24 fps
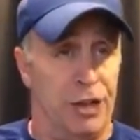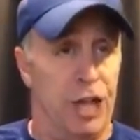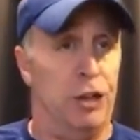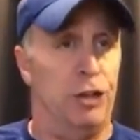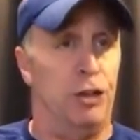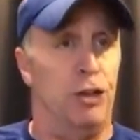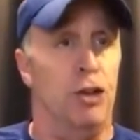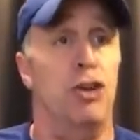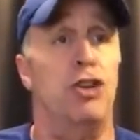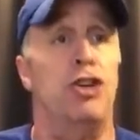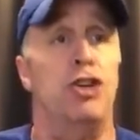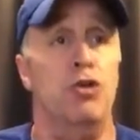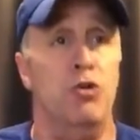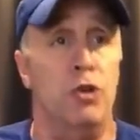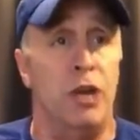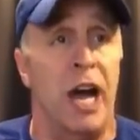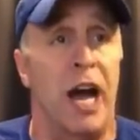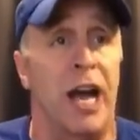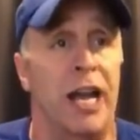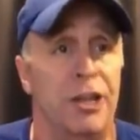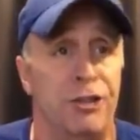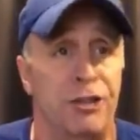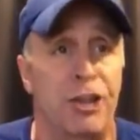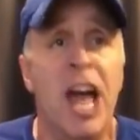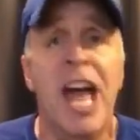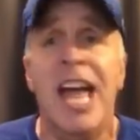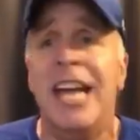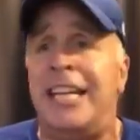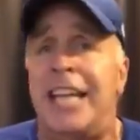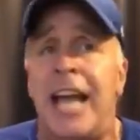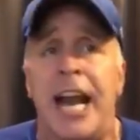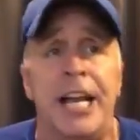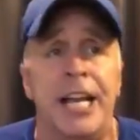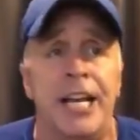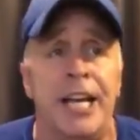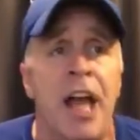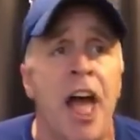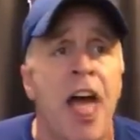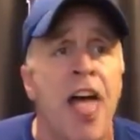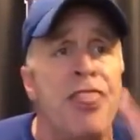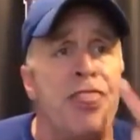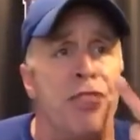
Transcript: and took you guys getting